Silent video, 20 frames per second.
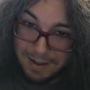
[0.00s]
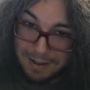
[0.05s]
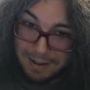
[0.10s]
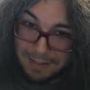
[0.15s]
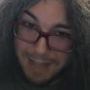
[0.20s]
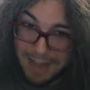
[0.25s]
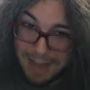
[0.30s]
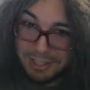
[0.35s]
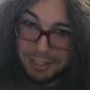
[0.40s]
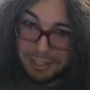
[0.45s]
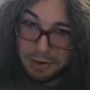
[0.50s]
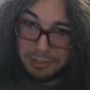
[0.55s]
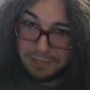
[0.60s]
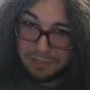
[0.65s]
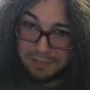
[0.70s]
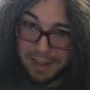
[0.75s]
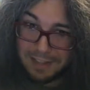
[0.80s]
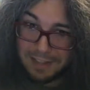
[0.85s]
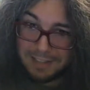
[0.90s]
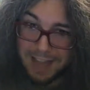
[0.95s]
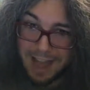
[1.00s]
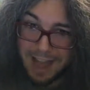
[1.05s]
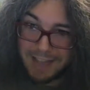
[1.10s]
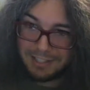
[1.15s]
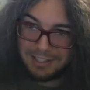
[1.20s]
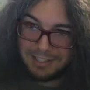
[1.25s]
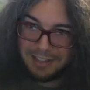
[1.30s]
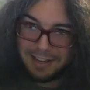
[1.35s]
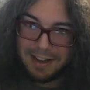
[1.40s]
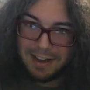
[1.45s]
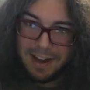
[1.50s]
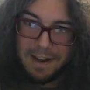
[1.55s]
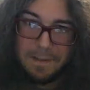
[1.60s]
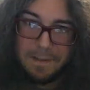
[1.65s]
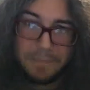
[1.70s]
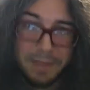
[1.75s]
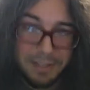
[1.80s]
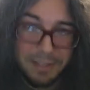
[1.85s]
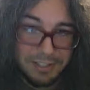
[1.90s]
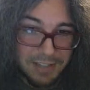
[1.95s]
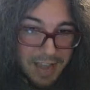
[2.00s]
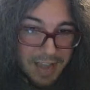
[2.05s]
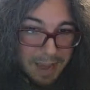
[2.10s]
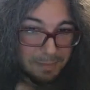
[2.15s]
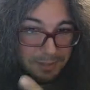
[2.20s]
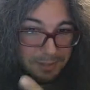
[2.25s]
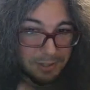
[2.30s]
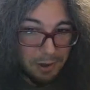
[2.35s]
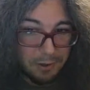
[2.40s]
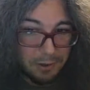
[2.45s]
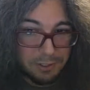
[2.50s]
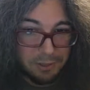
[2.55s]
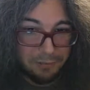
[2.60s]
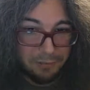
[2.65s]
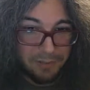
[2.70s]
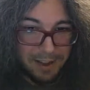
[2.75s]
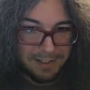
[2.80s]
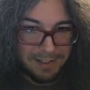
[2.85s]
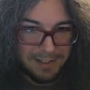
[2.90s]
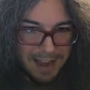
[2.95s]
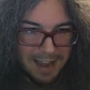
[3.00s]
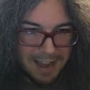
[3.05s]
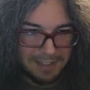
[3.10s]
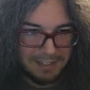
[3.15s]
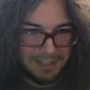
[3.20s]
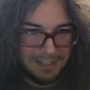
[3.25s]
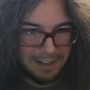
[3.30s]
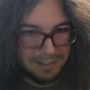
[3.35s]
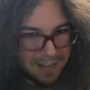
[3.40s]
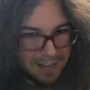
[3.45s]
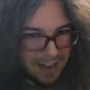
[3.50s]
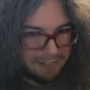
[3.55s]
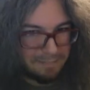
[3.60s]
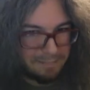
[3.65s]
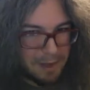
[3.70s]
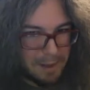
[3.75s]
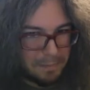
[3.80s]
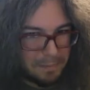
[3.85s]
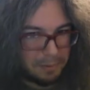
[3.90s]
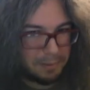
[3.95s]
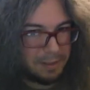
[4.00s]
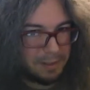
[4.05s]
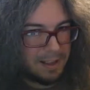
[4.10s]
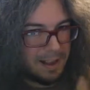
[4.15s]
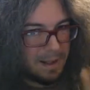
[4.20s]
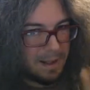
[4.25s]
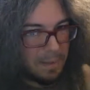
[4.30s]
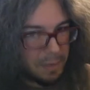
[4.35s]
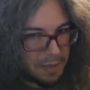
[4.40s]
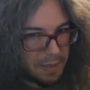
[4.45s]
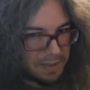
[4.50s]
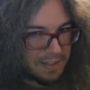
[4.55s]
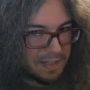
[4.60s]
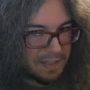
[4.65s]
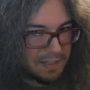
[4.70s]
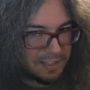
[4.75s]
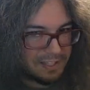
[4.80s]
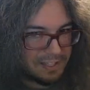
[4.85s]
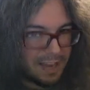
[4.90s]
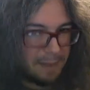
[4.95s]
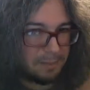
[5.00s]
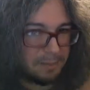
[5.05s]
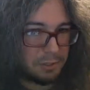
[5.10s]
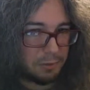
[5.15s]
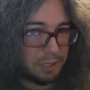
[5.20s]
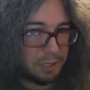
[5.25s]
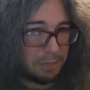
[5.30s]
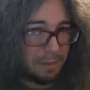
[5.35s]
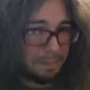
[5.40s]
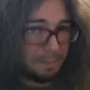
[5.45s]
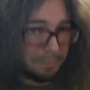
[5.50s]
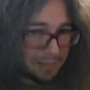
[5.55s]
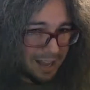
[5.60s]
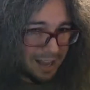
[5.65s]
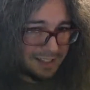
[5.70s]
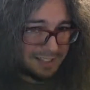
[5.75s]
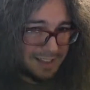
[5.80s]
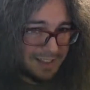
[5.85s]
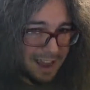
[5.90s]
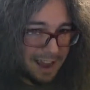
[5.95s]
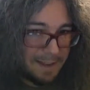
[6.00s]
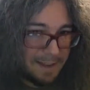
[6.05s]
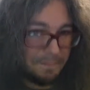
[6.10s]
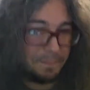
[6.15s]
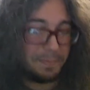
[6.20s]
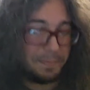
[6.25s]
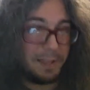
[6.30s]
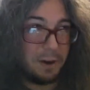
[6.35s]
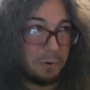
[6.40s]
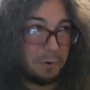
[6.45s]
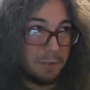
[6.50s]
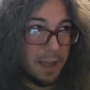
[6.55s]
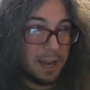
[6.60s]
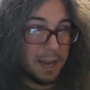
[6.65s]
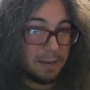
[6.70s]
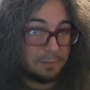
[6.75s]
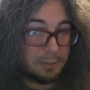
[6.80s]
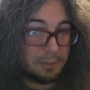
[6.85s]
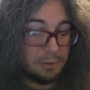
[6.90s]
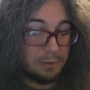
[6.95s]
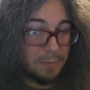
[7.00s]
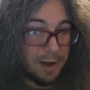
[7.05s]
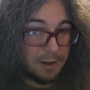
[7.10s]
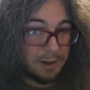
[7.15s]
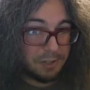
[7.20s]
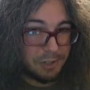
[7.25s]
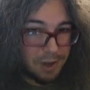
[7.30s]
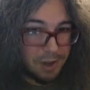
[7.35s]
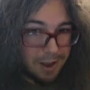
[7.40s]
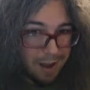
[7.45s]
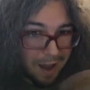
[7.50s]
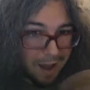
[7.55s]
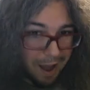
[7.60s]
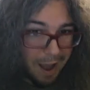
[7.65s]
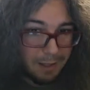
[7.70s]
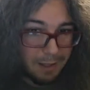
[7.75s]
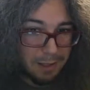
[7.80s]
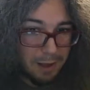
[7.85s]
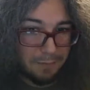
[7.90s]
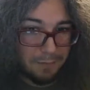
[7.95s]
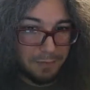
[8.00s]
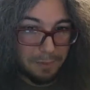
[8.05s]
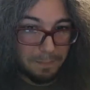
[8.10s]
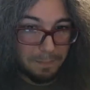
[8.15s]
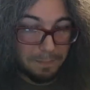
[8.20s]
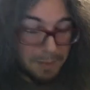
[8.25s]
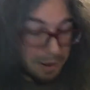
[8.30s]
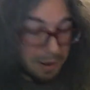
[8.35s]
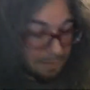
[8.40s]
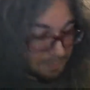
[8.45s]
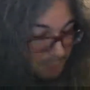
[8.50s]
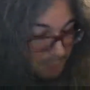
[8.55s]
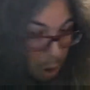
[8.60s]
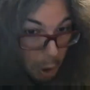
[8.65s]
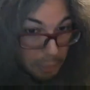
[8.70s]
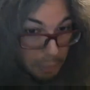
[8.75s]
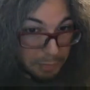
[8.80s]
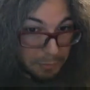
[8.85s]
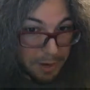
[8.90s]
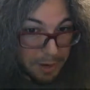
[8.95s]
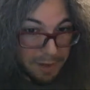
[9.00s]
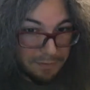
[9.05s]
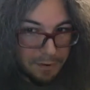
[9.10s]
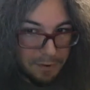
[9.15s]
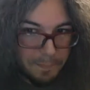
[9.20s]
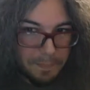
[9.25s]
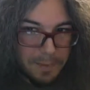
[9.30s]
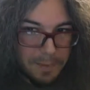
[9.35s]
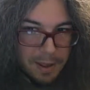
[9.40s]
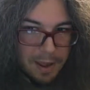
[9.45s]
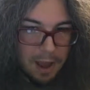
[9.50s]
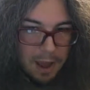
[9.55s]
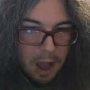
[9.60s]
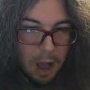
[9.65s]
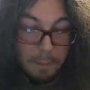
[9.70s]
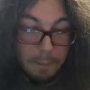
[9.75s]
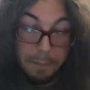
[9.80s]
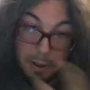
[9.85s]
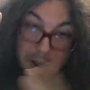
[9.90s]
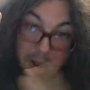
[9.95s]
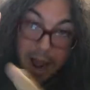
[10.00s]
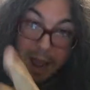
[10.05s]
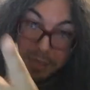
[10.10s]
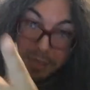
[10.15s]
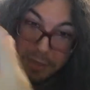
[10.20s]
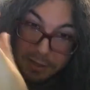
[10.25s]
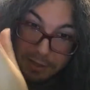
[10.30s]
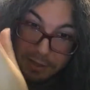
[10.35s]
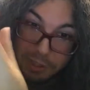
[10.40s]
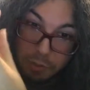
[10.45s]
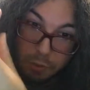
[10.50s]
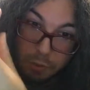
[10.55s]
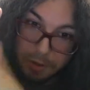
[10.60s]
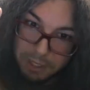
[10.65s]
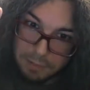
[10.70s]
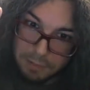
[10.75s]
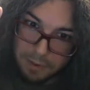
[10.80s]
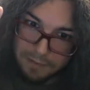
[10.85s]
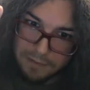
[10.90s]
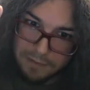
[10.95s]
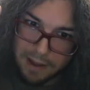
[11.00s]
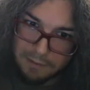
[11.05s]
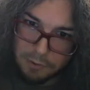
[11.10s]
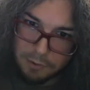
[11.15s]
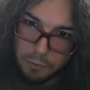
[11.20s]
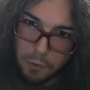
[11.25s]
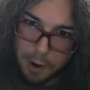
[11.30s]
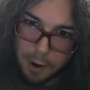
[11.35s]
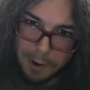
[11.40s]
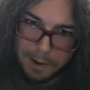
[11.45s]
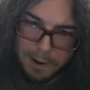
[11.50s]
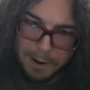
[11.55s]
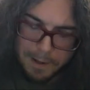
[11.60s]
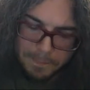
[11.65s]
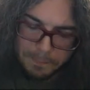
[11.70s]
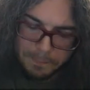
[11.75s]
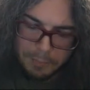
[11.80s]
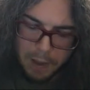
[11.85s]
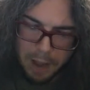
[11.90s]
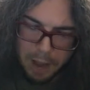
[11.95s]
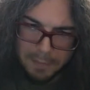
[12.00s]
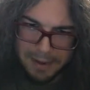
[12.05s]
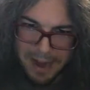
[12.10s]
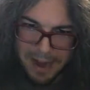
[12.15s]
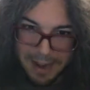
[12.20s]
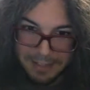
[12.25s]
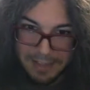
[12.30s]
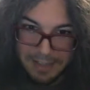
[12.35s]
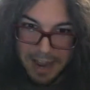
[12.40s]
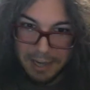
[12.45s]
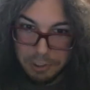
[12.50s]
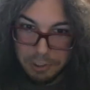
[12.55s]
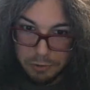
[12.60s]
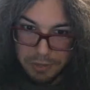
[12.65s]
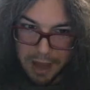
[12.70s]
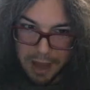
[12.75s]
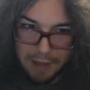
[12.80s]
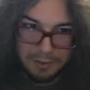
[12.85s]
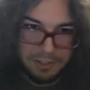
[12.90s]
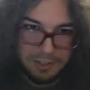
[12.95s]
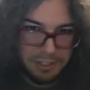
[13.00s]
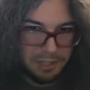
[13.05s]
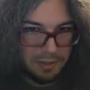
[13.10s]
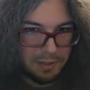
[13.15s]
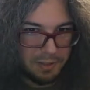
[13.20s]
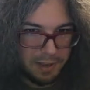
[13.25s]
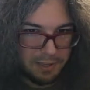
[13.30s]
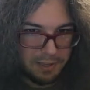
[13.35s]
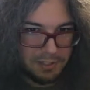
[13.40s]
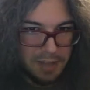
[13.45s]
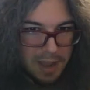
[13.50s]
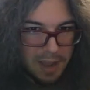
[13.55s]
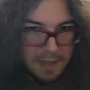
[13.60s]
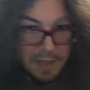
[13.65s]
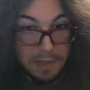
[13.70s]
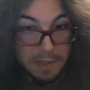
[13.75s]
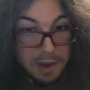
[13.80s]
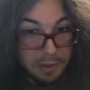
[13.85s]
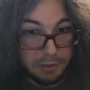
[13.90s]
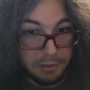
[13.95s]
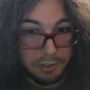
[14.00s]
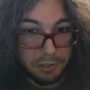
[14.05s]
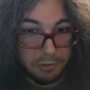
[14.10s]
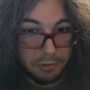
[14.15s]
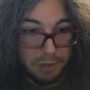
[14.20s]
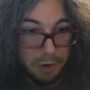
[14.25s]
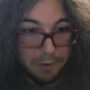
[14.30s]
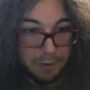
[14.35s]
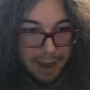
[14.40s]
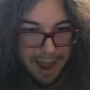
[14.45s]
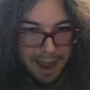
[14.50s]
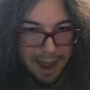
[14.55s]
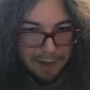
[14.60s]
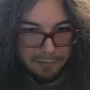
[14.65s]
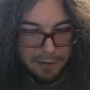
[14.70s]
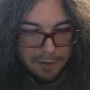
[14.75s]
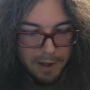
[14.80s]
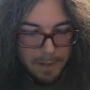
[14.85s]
That show's fantastic. This game is also fantastic. A lot of people think that these games are a little bit blasé. They don't like them too much. I love all three of them, but I think this one is my favorite one. It has extra challenges and things that the other two don't have.